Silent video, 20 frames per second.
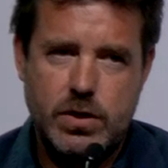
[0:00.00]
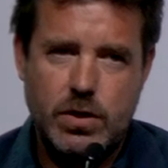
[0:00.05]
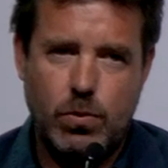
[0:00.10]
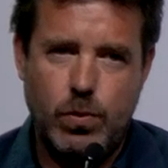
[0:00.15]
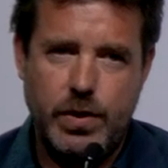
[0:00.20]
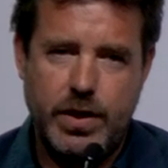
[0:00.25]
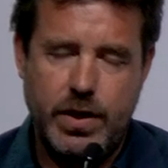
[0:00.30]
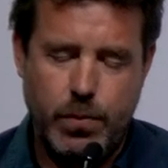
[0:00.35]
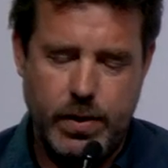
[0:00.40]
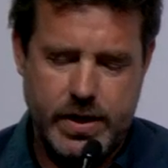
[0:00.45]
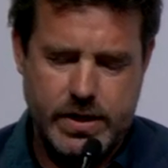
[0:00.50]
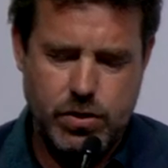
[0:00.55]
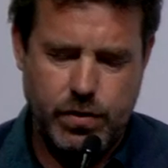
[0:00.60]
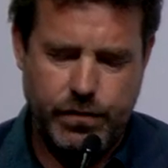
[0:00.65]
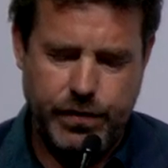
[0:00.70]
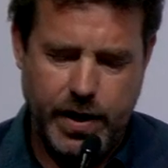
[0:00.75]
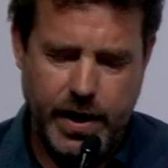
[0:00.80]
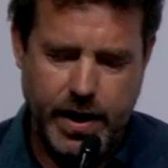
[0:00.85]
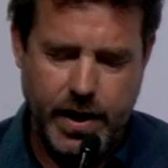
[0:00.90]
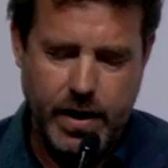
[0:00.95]
and with the rest of
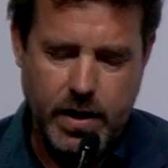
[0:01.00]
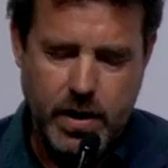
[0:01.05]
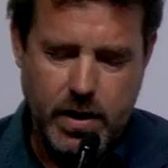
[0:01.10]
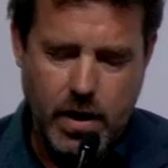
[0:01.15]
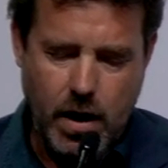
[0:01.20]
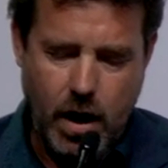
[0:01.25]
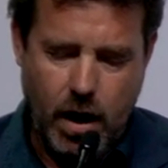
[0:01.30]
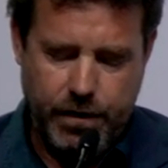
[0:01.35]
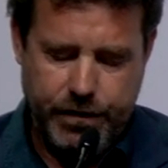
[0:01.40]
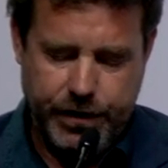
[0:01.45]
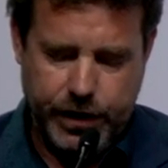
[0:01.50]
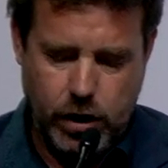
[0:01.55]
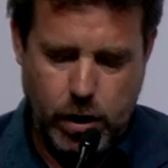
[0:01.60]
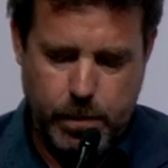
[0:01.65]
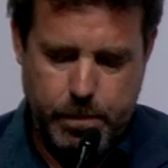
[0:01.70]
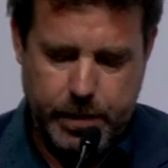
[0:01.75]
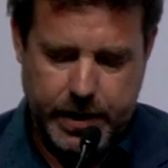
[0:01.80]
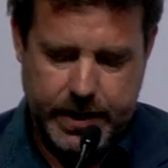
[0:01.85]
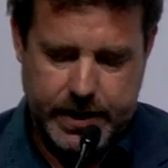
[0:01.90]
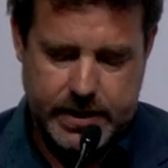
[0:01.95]
the of the
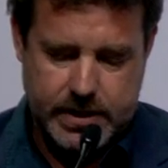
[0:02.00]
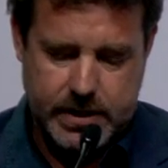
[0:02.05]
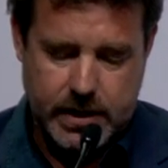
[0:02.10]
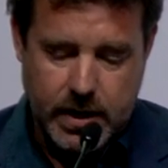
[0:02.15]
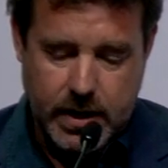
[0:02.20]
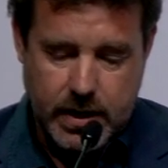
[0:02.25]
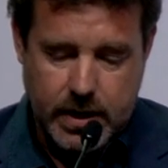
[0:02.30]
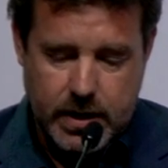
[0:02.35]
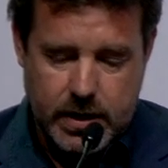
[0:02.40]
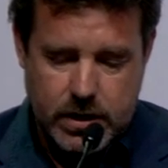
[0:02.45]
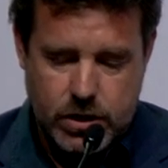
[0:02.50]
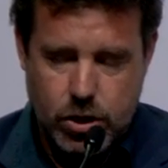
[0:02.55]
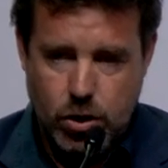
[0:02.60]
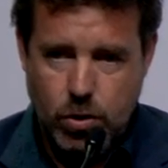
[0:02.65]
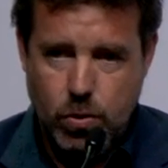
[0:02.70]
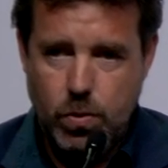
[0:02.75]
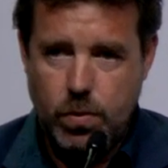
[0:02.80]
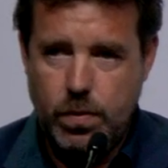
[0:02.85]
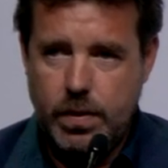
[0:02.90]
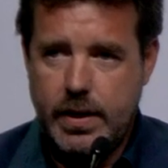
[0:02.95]
companies. So
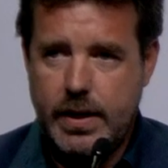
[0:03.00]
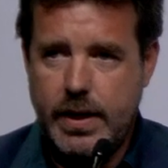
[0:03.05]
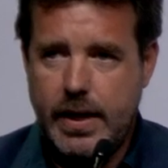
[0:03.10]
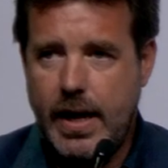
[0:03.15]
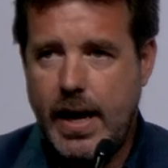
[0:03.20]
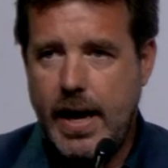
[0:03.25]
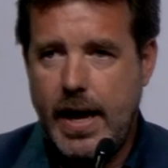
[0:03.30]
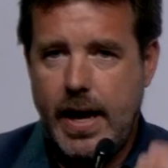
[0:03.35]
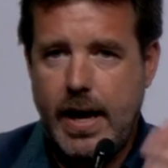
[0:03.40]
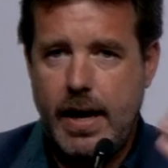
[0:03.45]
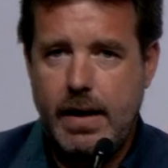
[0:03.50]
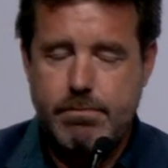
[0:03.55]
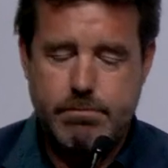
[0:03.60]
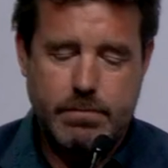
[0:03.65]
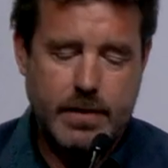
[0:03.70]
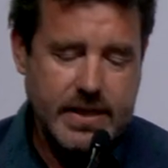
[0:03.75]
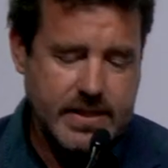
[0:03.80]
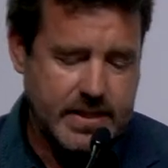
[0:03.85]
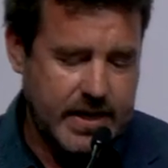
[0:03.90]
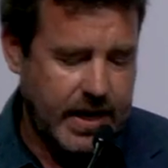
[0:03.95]
um,
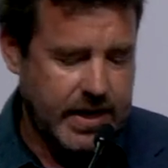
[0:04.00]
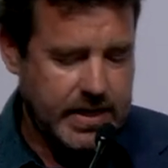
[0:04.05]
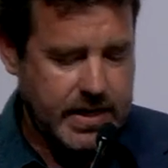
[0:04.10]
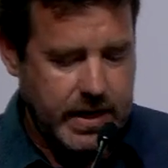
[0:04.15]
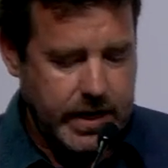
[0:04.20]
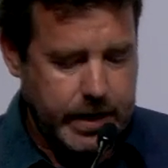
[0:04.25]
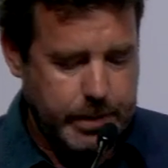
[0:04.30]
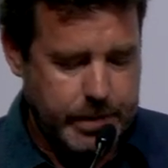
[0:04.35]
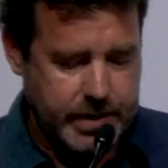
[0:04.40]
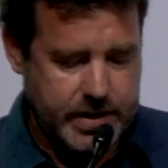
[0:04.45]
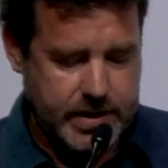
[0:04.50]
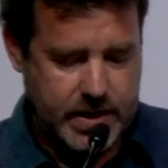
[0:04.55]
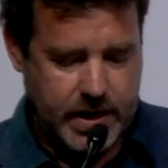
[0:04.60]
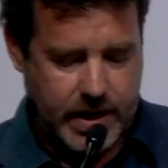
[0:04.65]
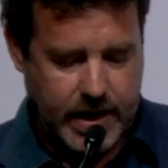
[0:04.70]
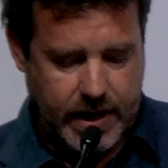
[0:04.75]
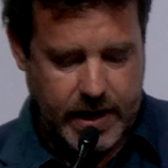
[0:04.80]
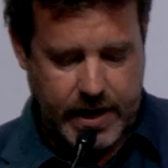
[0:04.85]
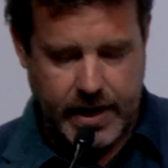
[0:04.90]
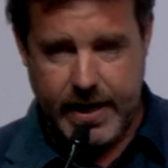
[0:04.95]
let's get a little bit
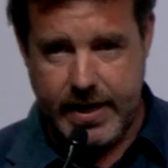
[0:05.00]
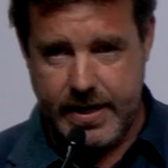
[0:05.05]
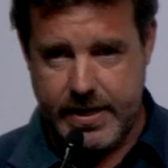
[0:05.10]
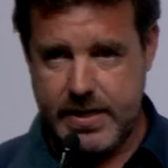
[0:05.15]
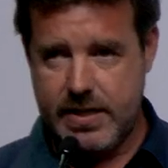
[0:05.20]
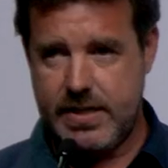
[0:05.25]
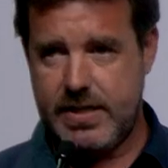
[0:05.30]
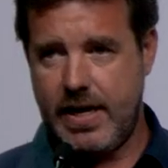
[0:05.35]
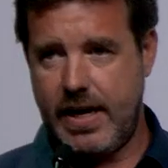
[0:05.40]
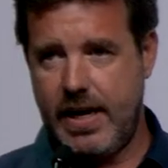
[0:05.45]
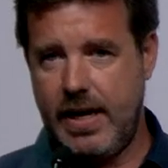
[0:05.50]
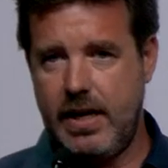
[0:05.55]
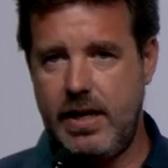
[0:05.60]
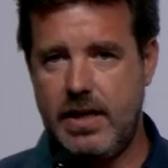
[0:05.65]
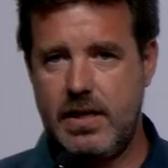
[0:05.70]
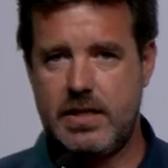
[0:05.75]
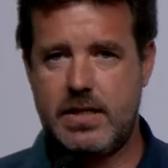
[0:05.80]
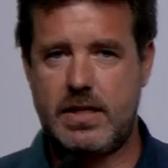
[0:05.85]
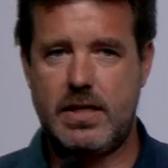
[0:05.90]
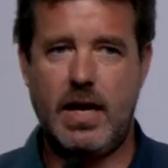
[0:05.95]
uh, in
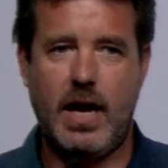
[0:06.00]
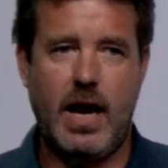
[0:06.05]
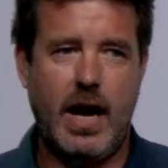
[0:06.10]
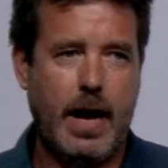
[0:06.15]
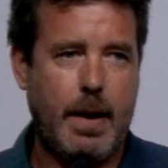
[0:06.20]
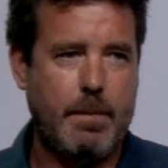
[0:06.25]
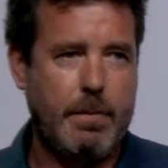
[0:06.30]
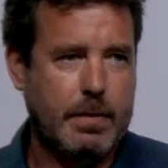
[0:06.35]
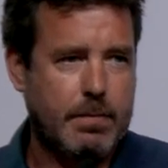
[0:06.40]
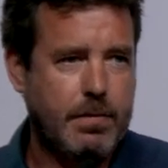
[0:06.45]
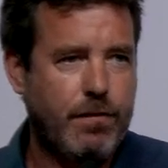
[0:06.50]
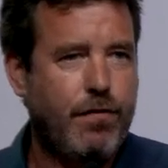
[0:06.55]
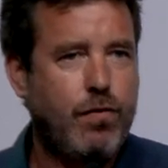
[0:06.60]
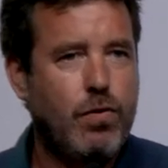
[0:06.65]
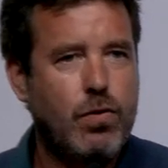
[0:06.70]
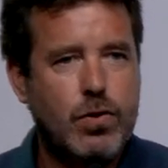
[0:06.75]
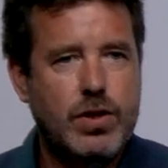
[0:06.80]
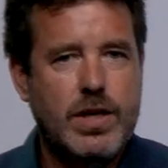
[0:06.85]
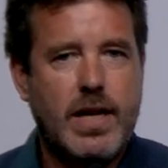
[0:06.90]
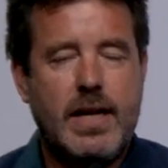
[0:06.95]
details. Uh, but
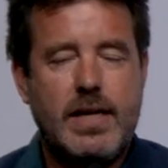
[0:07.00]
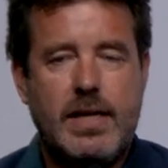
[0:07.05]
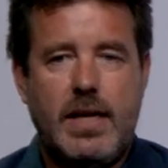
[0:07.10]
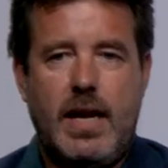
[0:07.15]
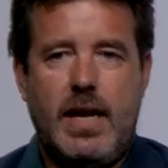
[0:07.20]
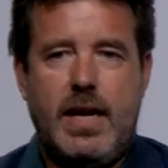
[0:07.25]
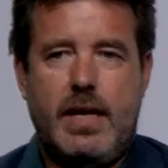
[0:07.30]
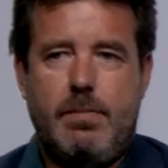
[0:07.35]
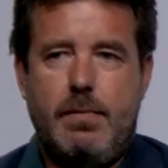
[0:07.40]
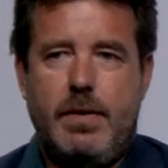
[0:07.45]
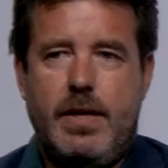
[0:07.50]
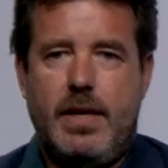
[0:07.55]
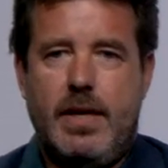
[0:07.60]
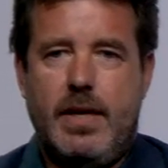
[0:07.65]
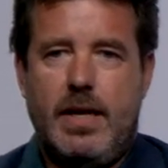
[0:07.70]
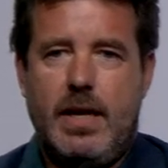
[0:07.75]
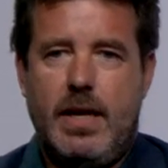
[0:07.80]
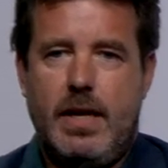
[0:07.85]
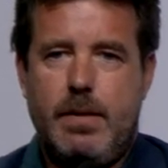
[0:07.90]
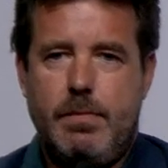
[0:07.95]
before that, let me
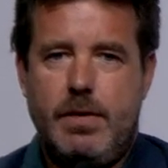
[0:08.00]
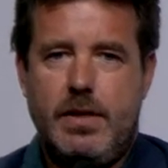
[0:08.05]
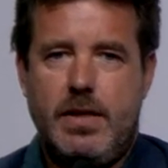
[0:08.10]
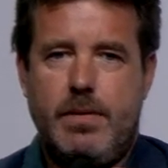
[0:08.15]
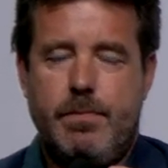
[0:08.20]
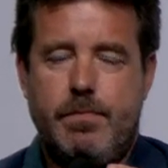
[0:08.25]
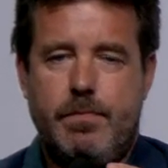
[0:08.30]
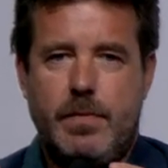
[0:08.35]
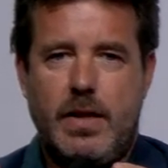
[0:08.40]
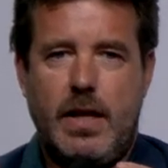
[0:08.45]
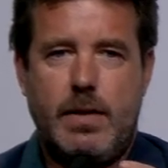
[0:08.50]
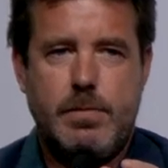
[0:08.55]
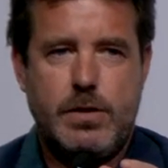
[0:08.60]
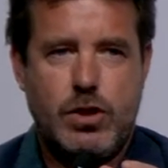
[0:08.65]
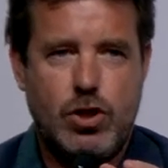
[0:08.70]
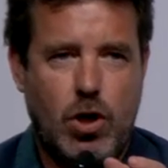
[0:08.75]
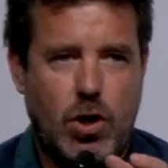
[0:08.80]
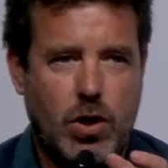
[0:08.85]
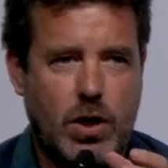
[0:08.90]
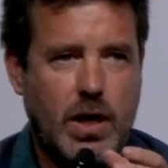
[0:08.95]
let me let me
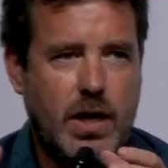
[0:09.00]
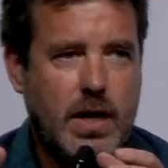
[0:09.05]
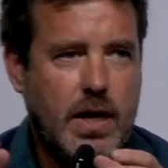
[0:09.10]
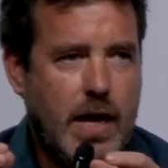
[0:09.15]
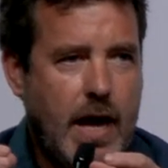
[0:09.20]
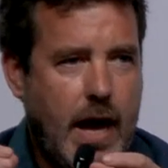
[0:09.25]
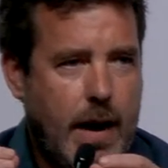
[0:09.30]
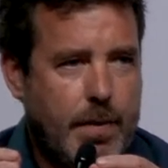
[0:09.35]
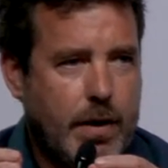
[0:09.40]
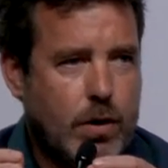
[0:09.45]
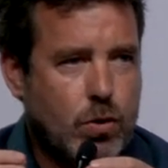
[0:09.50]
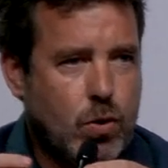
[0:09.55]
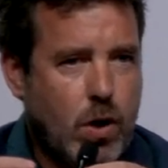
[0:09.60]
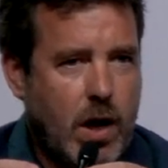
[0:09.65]
talk about